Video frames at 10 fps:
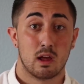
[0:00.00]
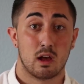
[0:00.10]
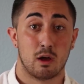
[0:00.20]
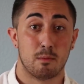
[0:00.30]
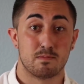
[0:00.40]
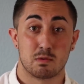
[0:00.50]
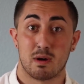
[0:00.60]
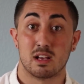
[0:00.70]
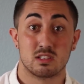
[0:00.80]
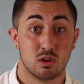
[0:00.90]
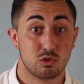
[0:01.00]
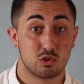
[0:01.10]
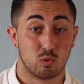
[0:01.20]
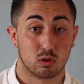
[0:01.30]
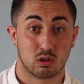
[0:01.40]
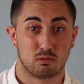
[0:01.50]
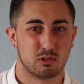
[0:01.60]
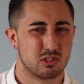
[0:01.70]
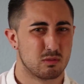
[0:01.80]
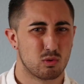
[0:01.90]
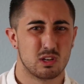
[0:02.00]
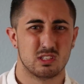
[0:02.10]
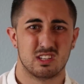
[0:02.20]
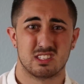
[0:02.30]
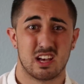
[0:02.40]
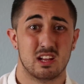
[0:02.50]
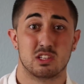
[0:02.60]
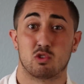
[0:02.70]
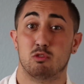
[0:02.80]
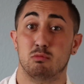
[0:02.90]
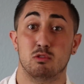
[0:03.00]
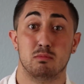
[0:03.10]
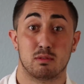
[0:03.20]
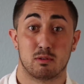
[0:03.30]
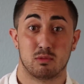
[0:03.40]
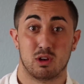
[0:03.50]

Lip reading: My social worker, for some reason, decided to remove me from the